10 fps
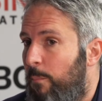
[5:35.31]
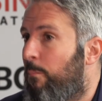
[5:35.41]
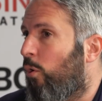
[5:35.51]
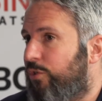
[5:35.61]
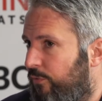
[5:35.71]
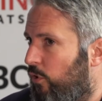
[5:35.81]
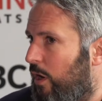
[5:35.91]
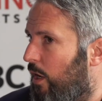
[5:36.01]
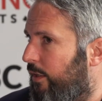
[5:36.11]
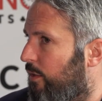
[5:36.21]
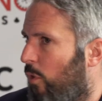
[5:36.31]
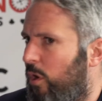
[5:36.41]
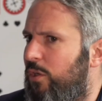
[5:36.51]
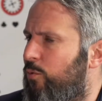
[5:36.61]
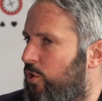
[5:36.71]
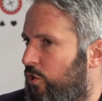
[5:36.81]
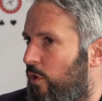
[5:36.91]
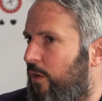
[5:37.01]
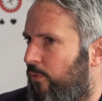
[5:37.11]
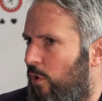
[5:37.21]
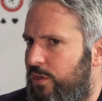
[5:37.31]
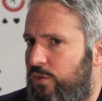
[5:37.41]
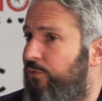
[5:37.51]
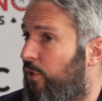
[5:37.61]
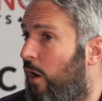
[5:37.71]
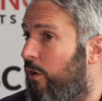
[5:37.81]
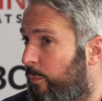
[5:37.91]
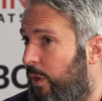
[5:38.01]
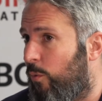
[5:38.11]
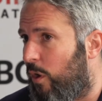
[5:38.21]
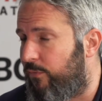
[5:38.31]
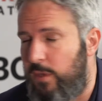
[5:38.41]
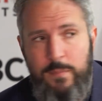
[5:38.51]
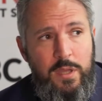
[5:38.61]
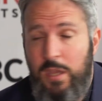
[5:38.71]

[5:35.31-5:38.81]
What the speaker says: most of the regulated markets, which is great for us. Ontario being one of them.